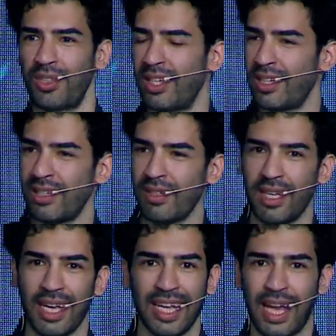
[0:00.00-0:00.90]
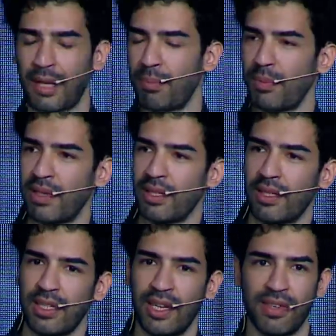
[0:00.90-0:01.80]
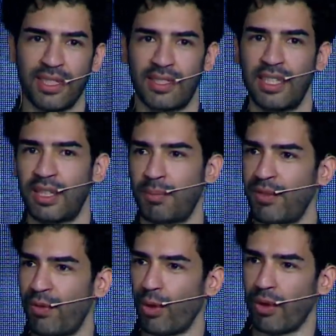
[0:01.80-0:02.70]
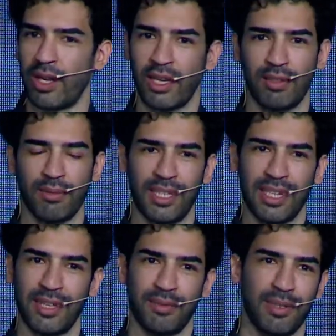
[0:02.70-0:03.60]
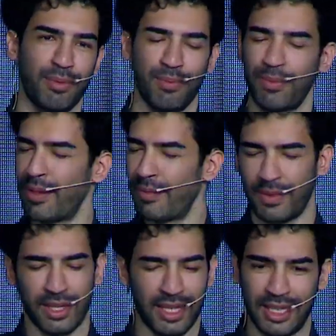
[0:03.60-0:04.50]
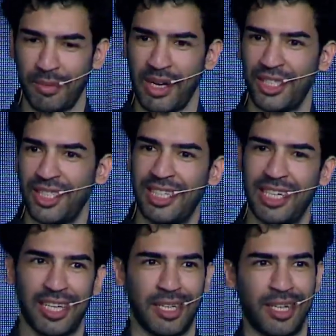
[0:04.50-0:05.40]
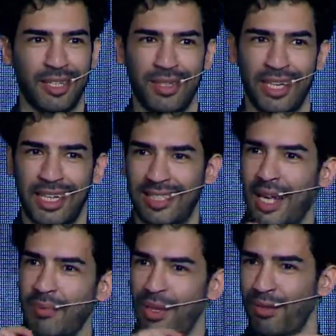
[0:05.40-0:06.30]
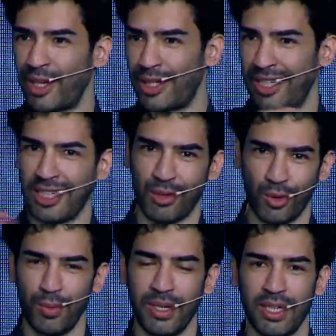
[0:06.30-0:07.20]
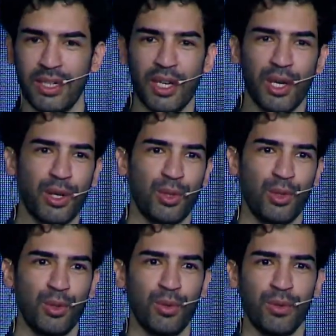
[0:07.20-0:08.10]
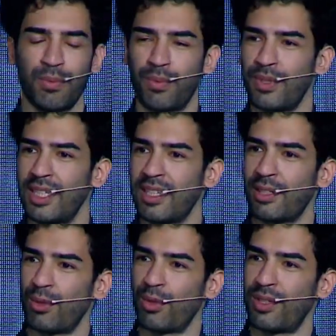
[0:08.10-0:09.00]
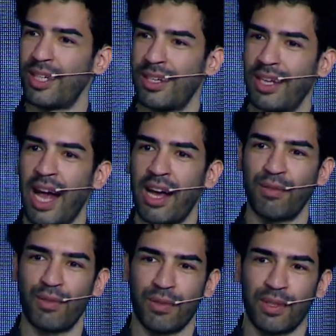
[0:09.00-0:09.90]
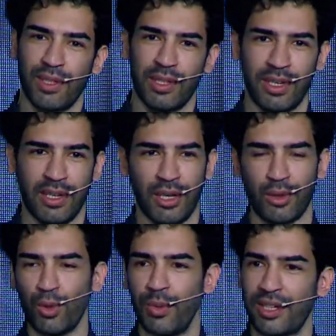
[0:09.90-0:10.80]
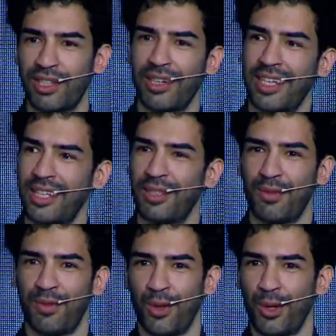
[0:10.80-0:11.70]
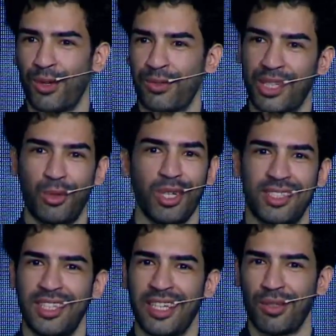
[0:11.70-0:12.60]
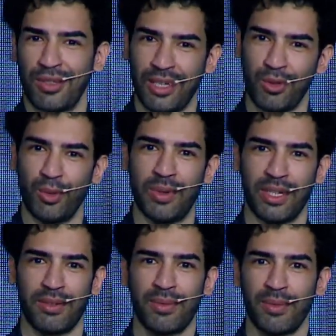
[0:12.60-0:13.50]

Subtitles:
thing, and people never seen it before. Like, imagine in an example of like getting Uber, you needed to have Uber credit for requesting an Uber.